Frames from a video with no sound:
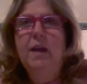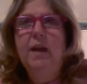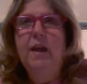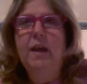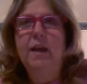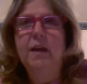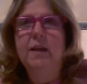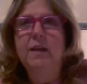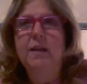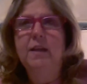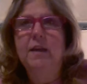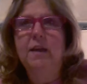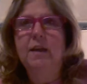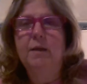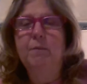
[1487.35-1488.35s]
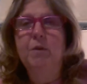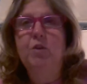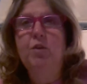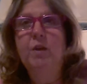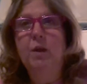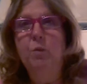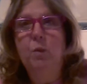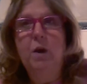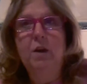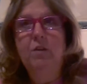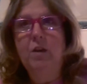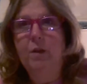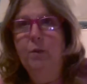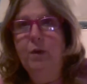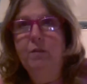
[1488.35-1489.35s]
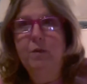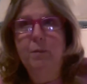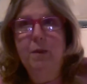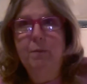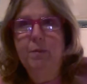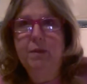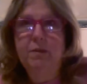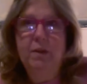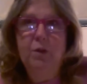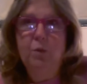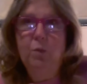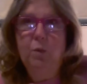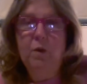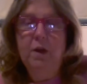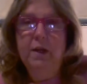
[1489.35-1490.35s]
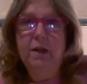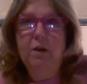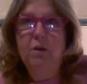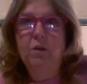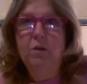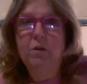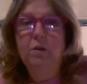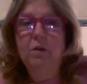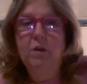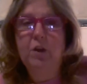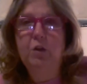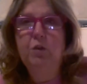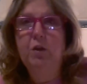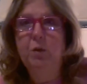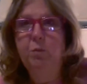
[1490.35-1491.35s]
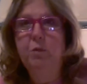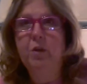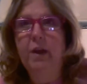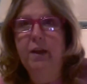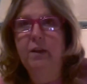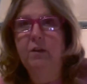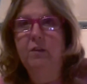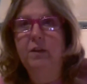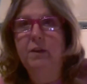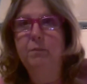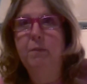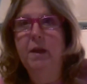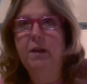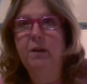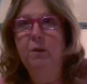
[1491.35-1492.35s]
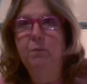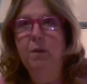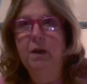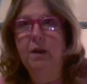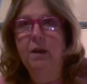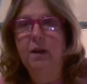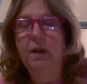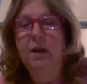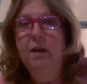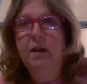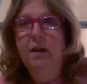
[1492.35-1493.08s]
And but you can watch all the way from episode 1. Her YouTube channel is Mando Bug.